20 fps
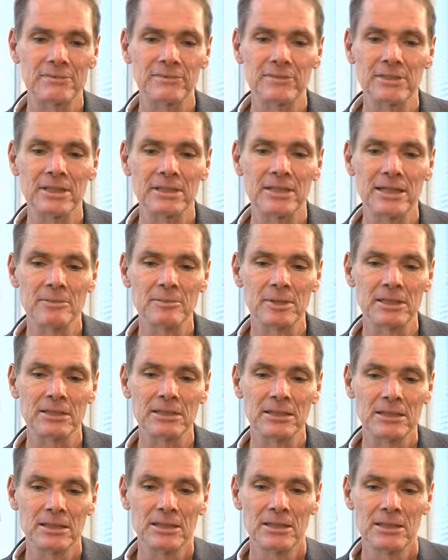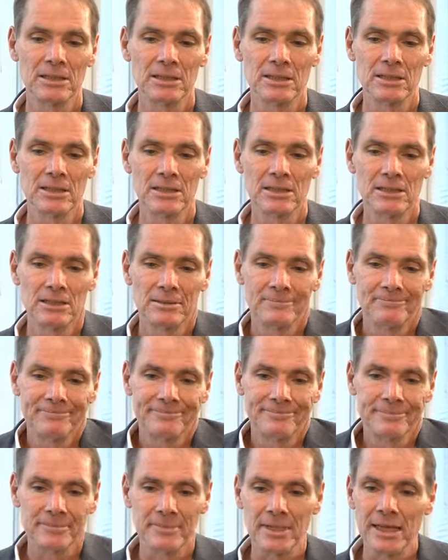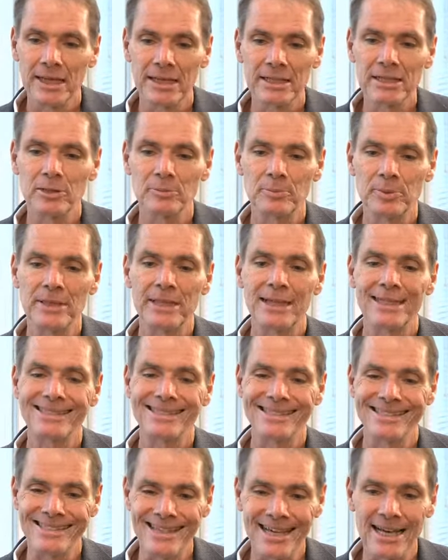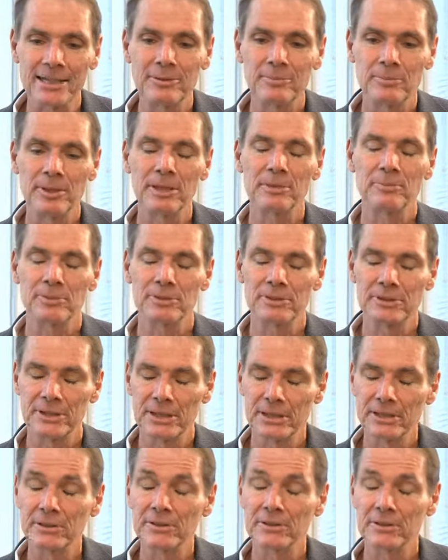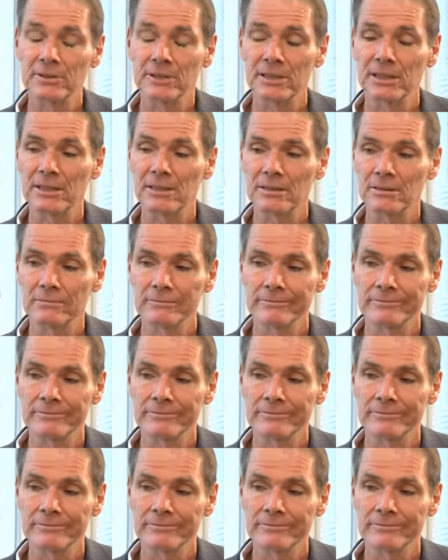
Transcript: of dilemma. NLP has not been particularly,